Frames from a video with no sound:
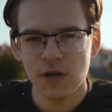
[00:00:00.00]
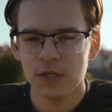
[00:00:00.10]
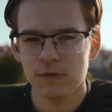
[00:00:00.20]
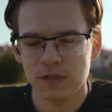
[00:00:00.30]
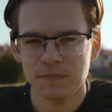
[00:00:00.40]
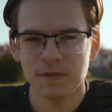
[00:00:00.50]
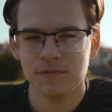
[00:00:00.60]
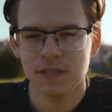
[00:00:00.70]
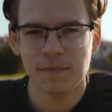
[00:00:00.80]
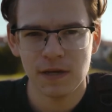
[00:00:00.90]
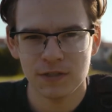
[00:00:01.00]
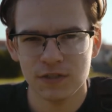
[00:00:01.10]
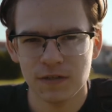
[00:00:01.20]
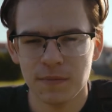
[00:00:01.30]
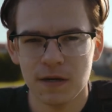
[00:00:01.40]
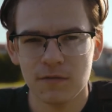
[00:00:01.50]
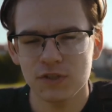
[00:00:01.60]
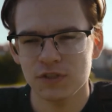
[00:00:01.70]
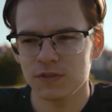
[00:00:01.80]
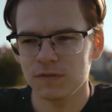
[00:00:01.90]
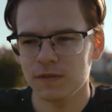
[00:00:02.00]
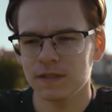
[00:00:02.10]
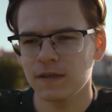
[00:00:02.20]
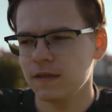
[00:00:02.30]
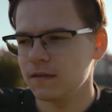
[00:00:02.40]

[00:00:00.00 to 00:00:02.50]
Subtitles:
you want to be really passionate about what you're doing